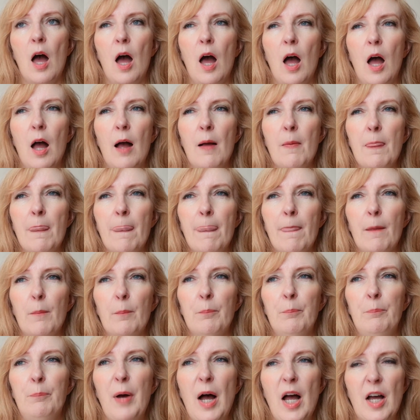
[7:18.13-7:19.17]
um,
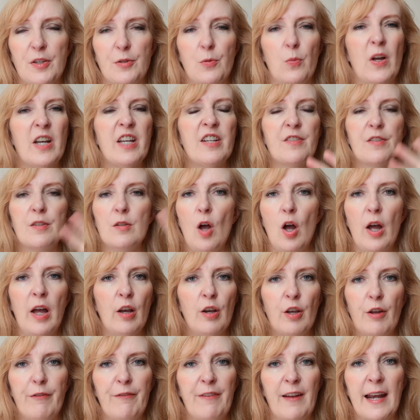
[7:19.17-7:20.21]
but when it's not
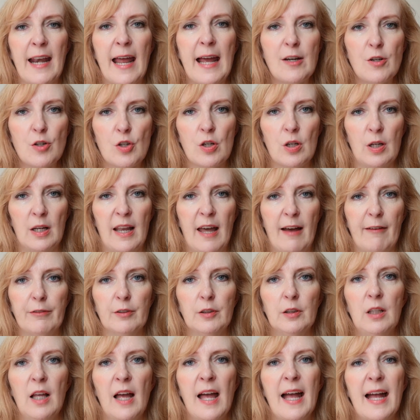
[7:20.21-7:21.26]
on a financial
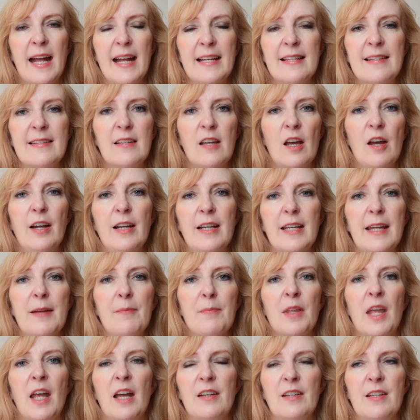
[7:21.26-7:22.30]
level, it's certainly
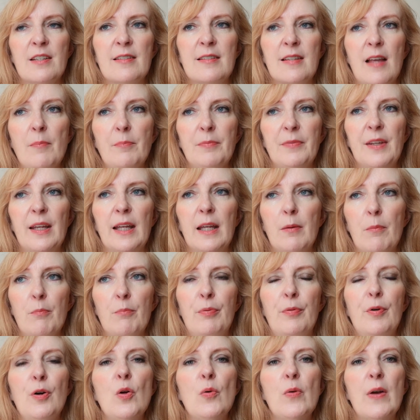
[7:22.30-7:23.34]
there's something
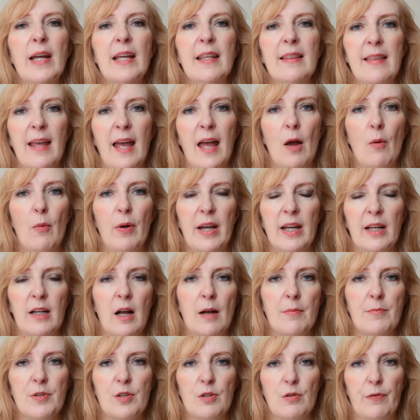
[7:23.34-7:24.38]
brewing there when it
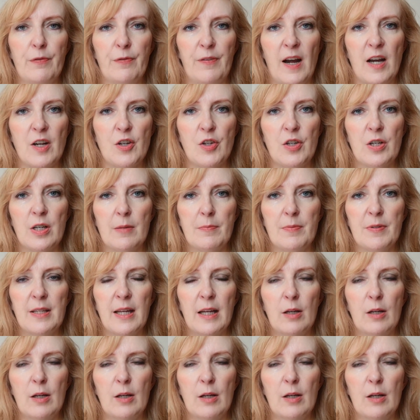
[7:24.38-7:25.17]
comes to friendships.